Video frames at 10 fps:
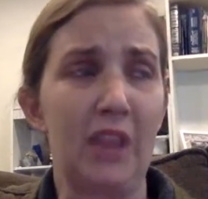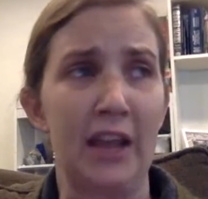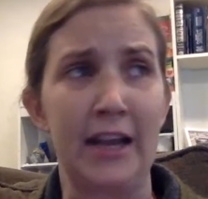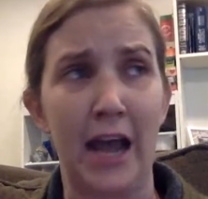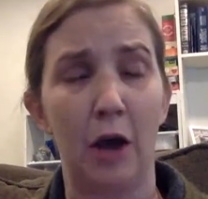
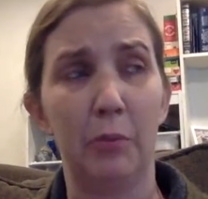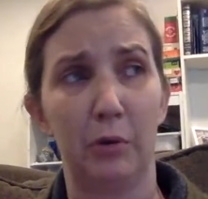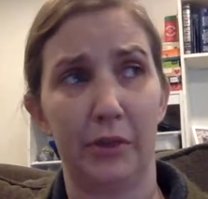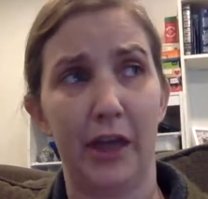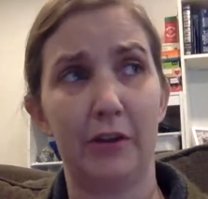Anyhow, but
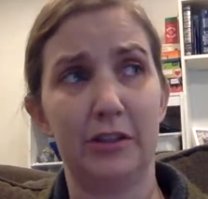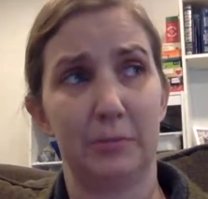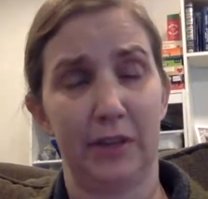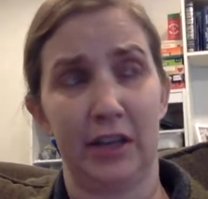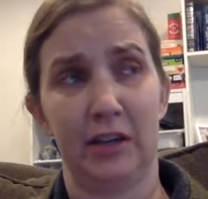without a
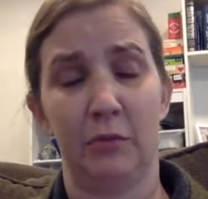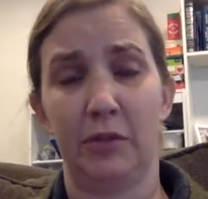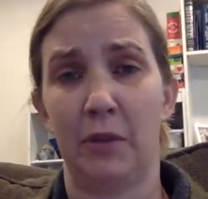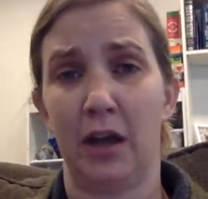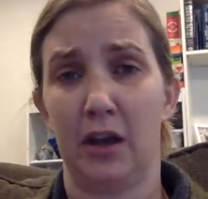spleen and
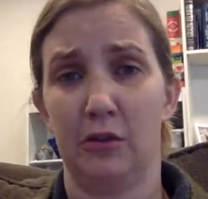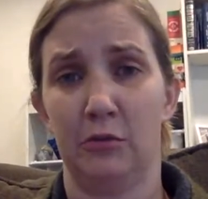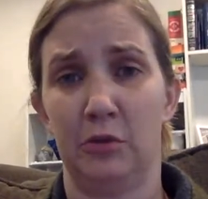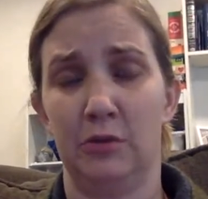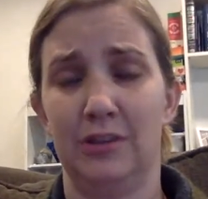with my
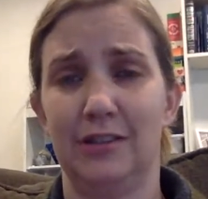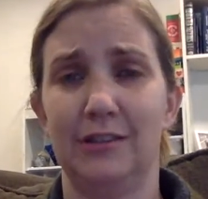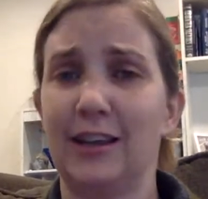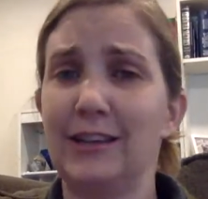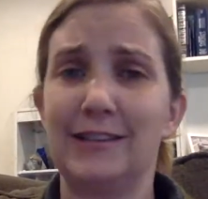autoimmune disease,
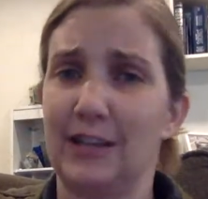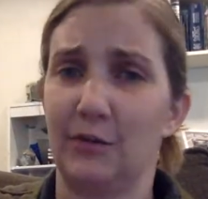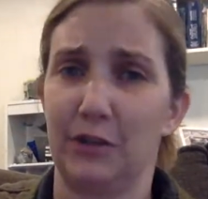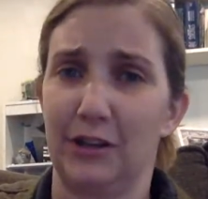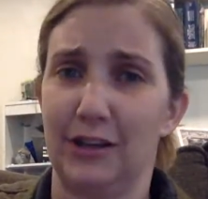I get sick
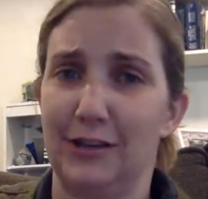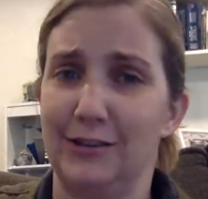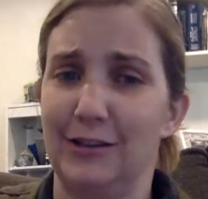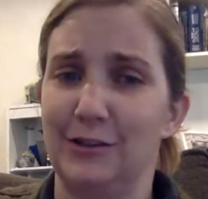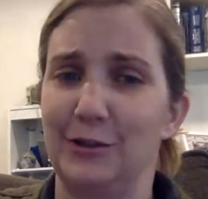really
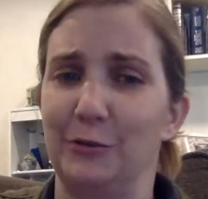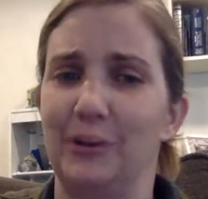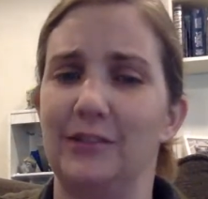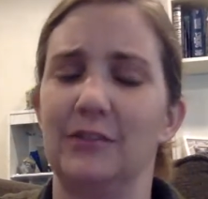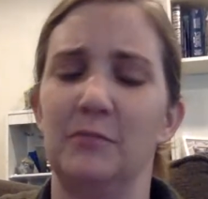easy. So
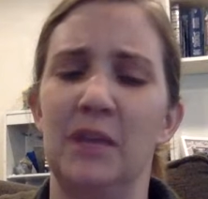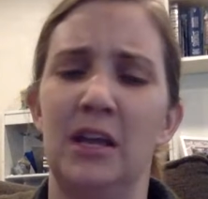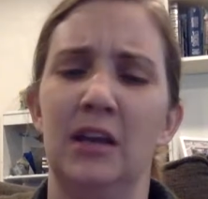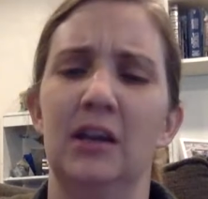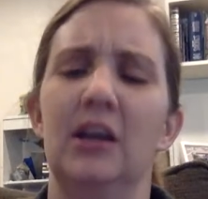this is
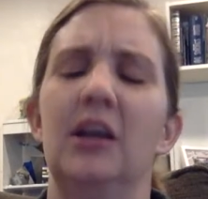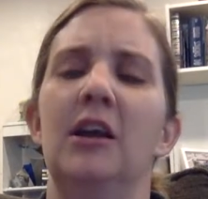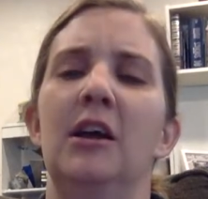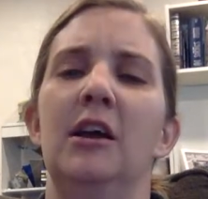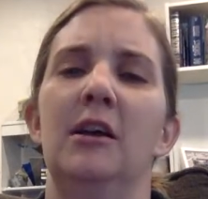me
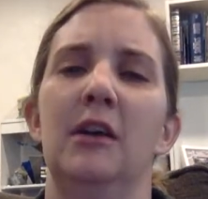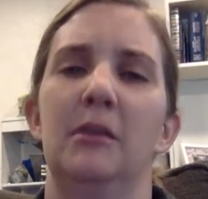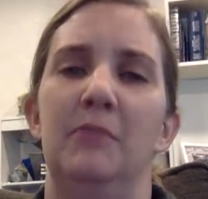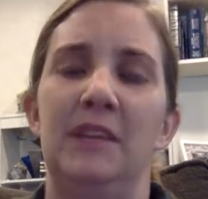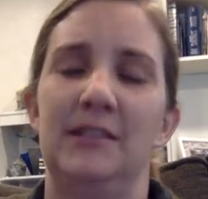
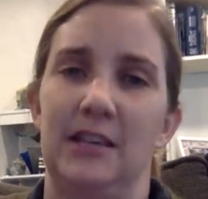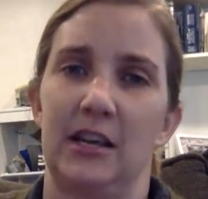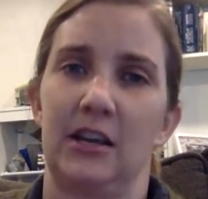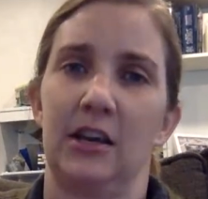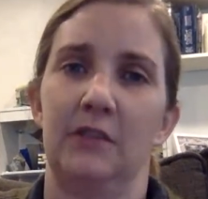being
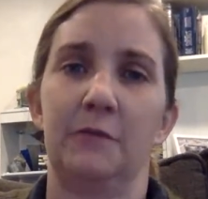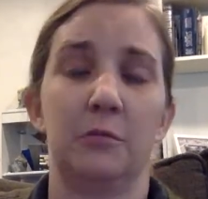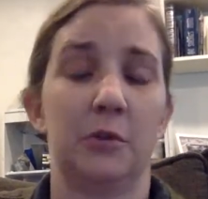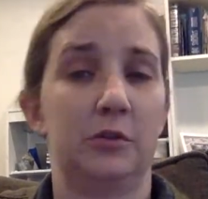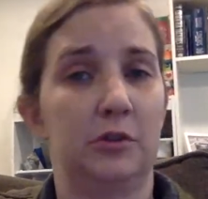sick for
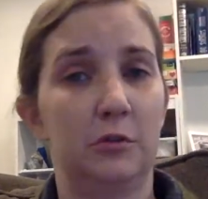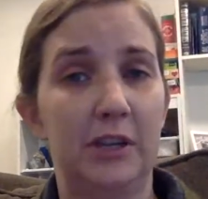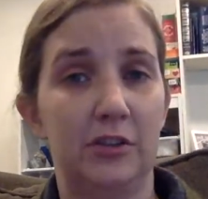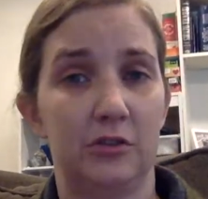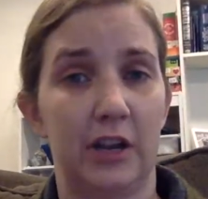almost 2
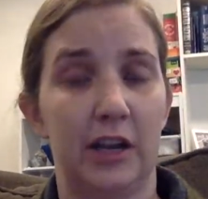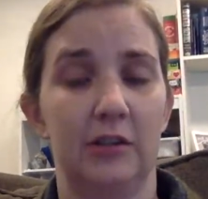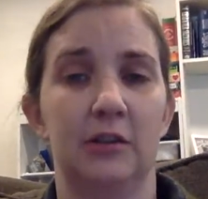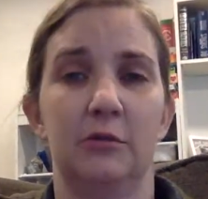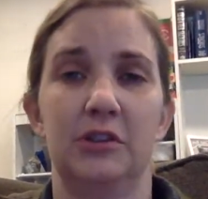weeks straight,
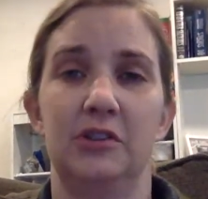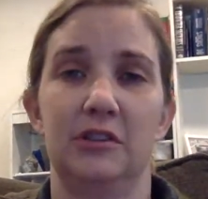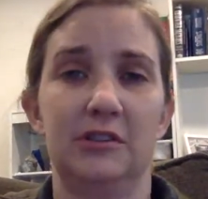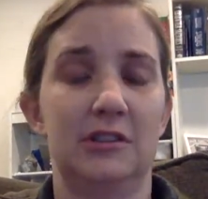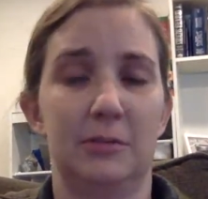which
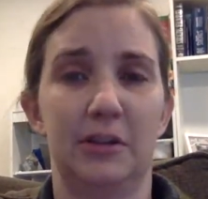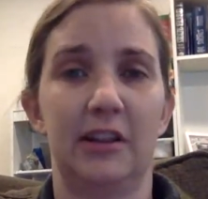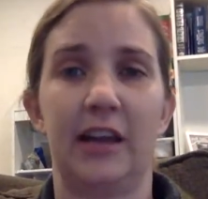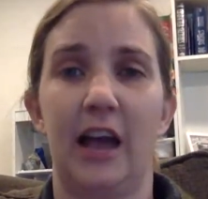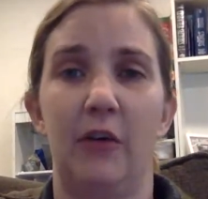is
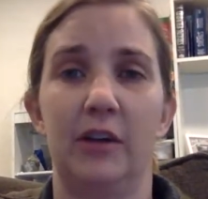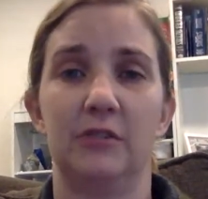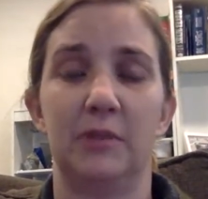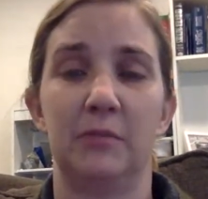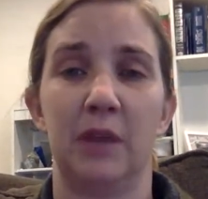typically how I
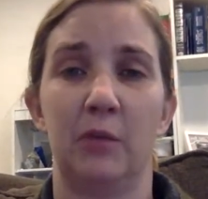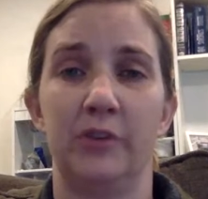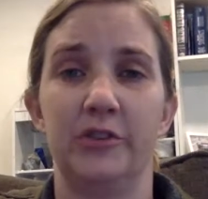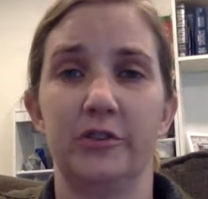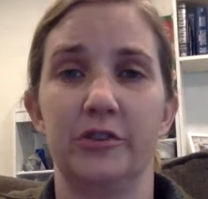spend my
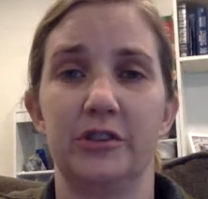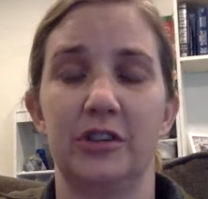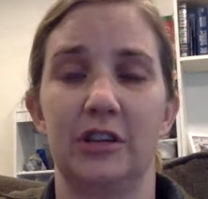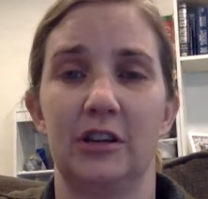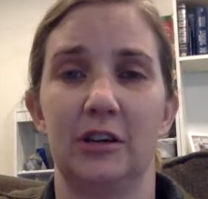winters
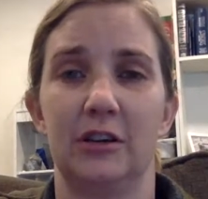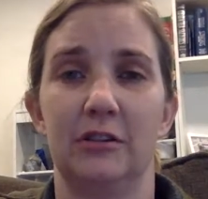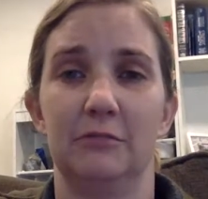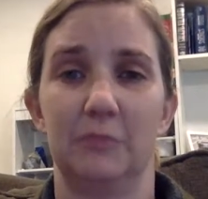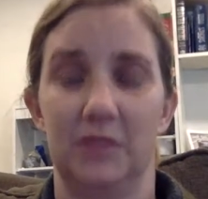
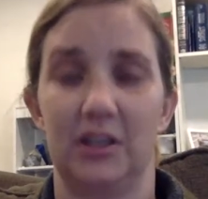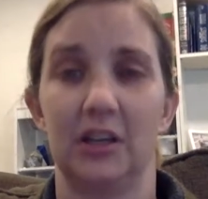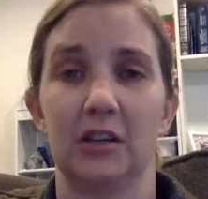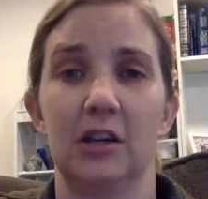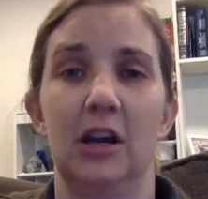
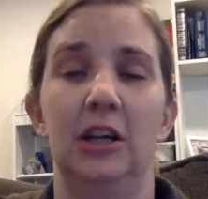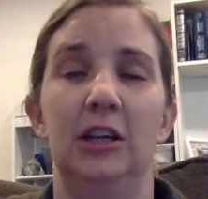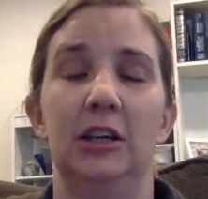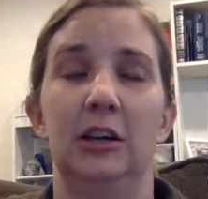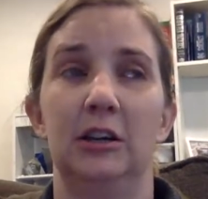sick.
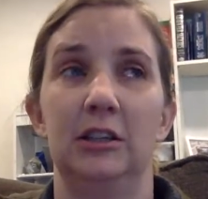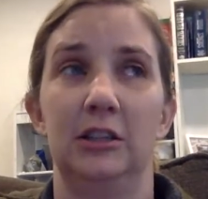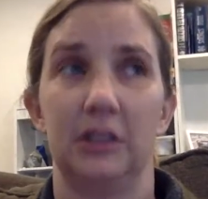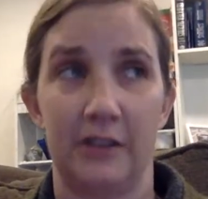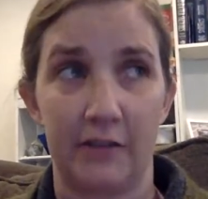
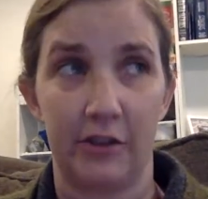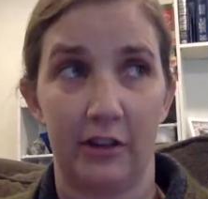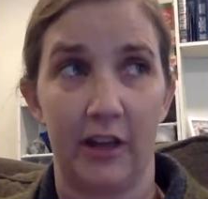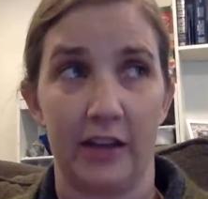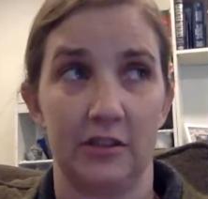
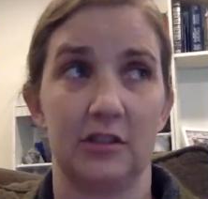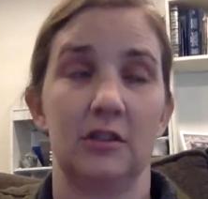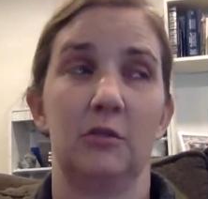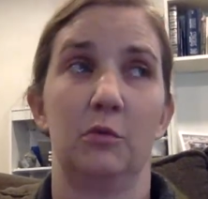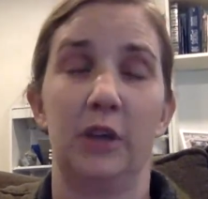Nevertheless,
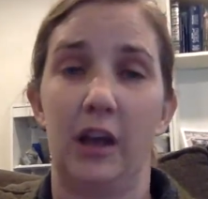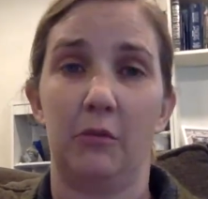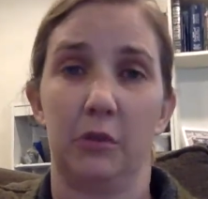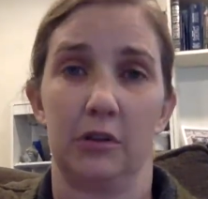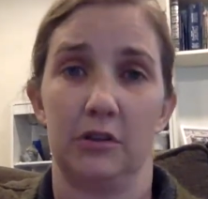we
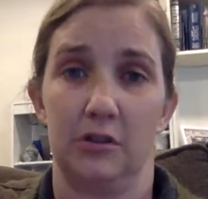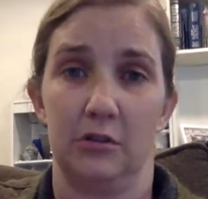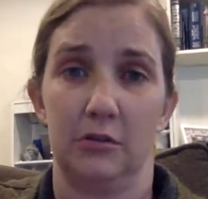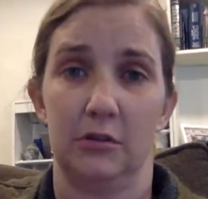have work to do.